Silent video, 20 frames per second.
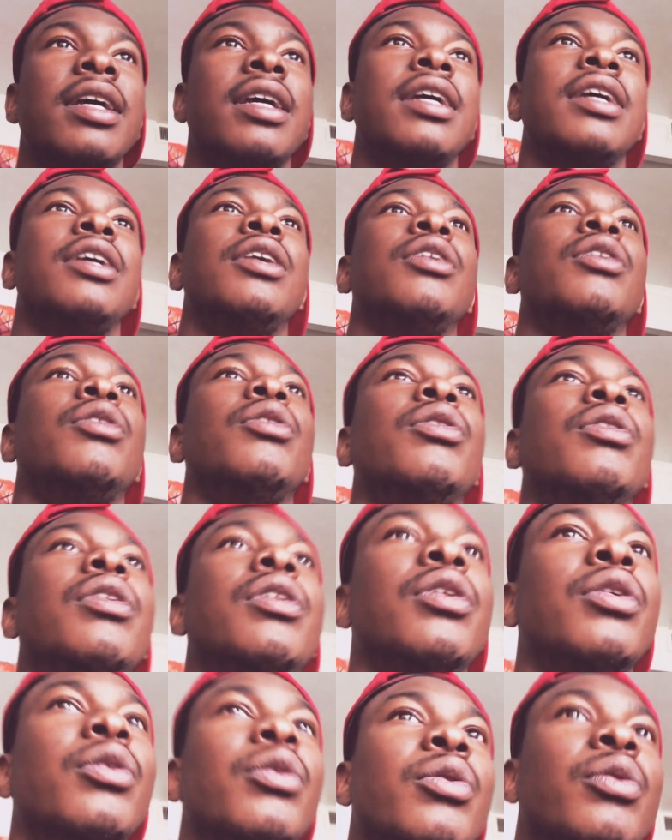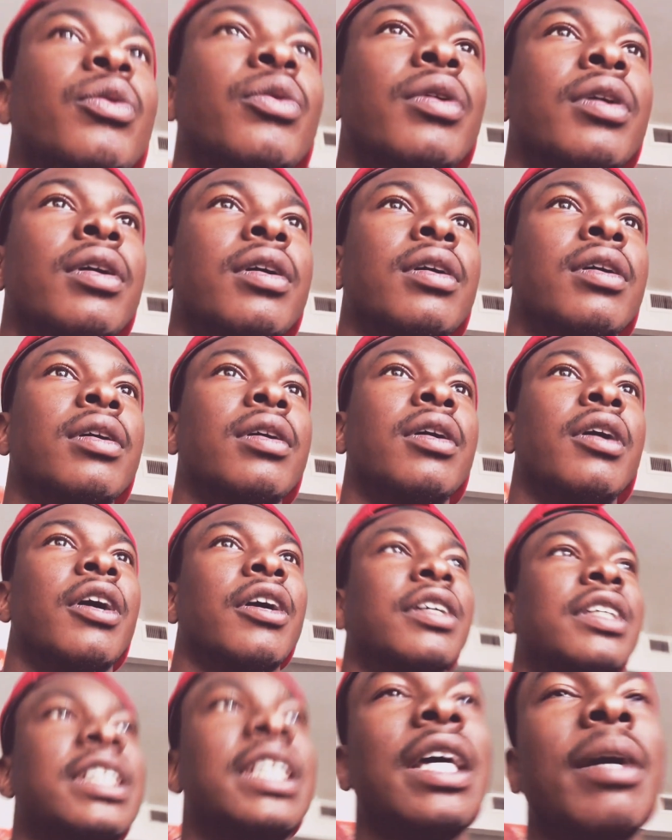You are a
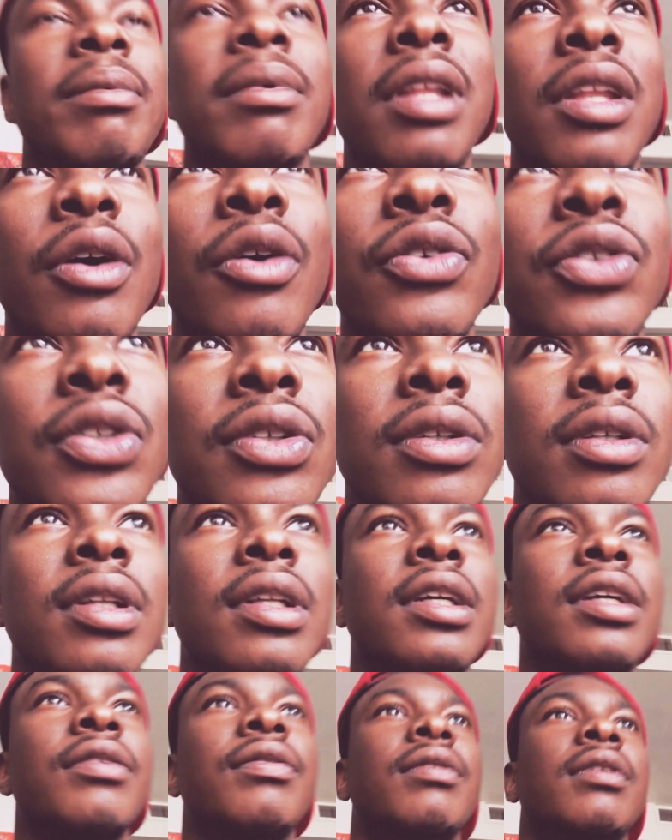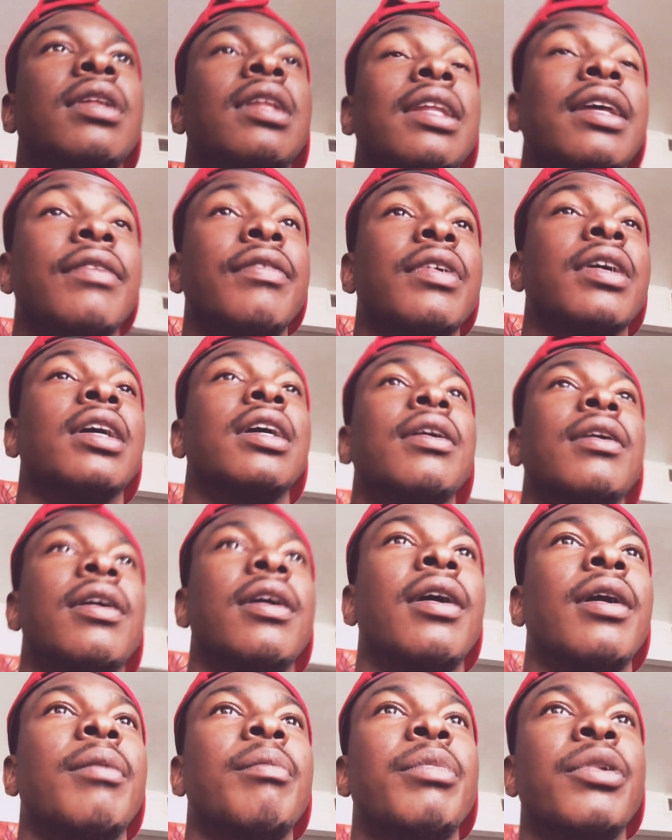step closer to living
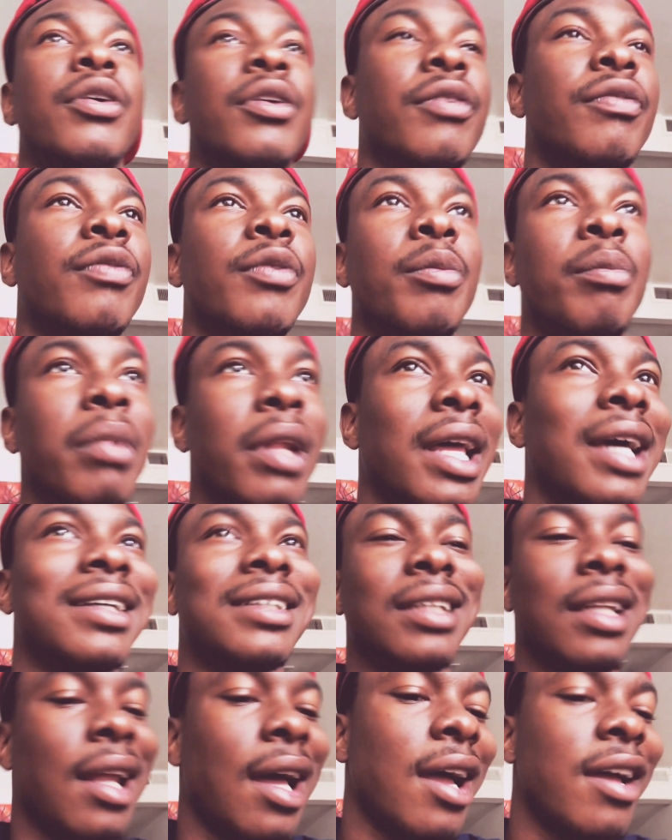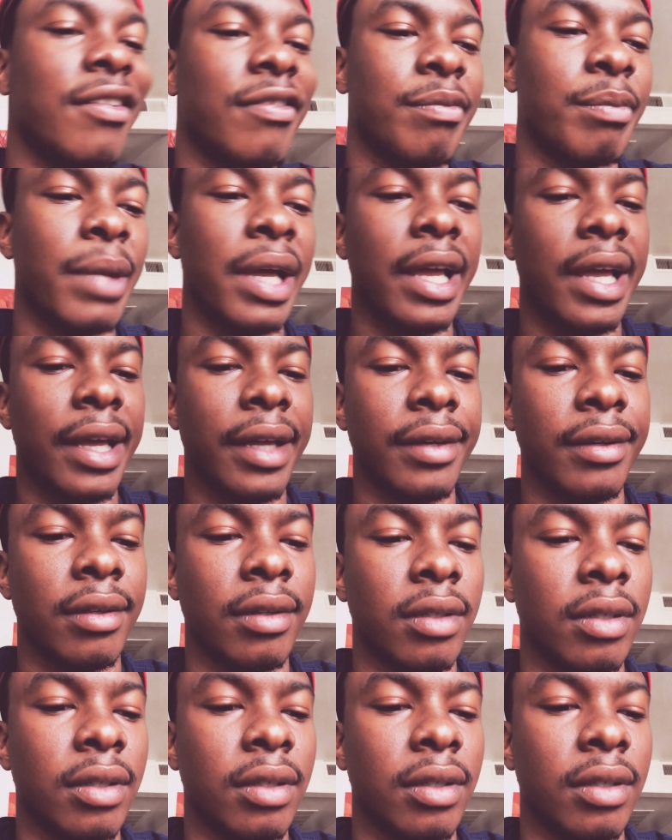a beautiful, blessed life, man.